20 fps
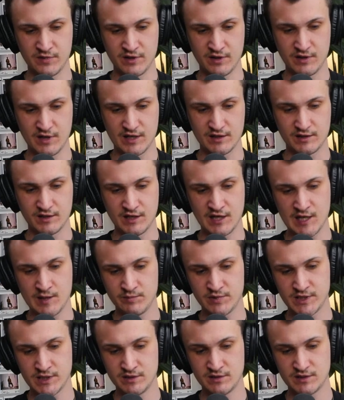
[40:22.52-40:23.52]
at the
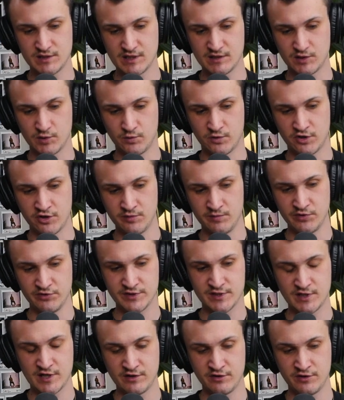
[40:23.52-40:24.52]
Hamptons at the Watermill
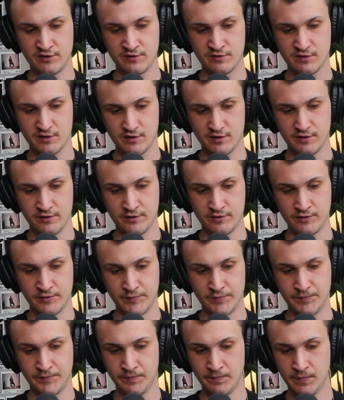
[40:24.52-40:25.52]
Center,
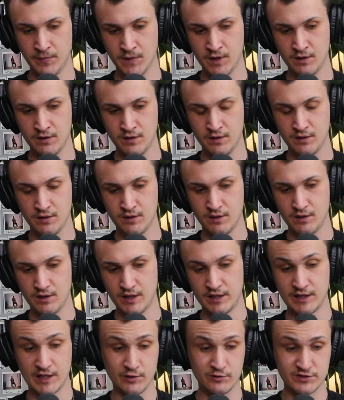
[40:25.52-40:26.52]
and
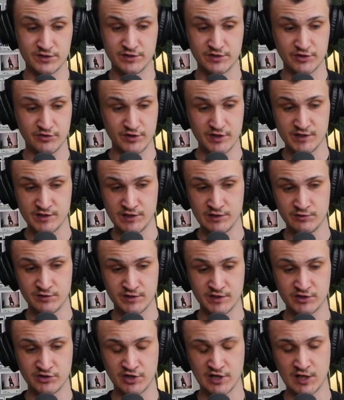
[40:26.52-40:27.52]
that was just crazy. He was
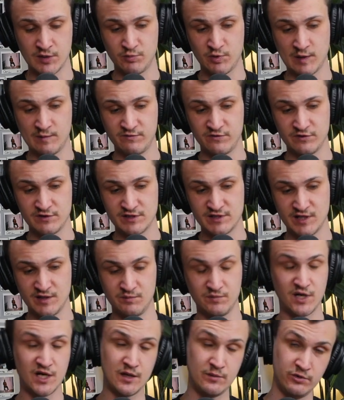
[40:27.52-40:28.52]
like trying to prep for St.
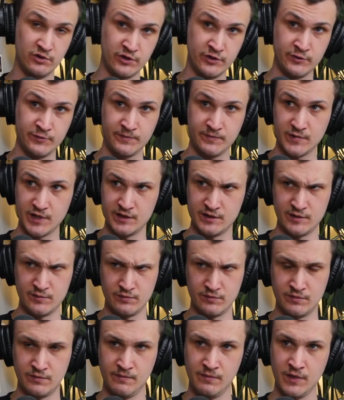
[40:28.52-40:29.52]
Pablo, and
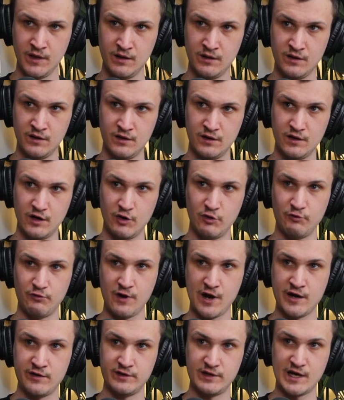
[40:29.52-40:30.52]
then
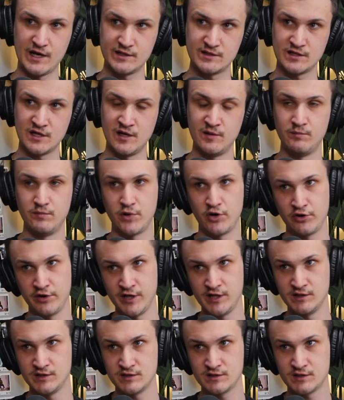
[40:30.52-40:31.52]
around that time,
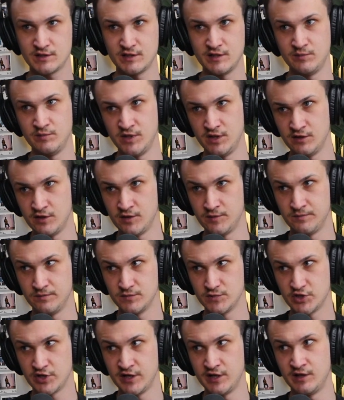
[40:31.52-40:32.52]
Barney's hit me up
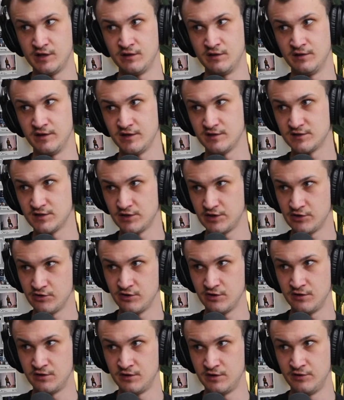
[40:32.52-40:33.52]
trying to like
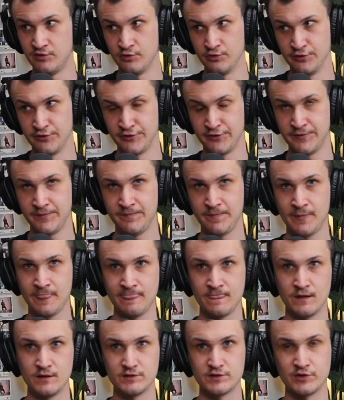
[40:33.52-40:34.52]
secure an order.
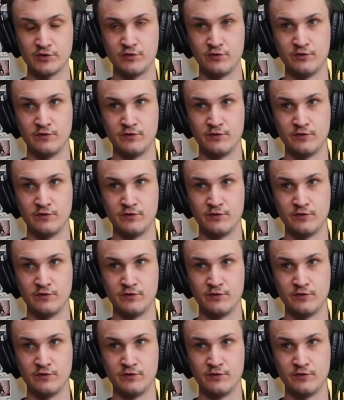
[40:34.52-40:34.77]
So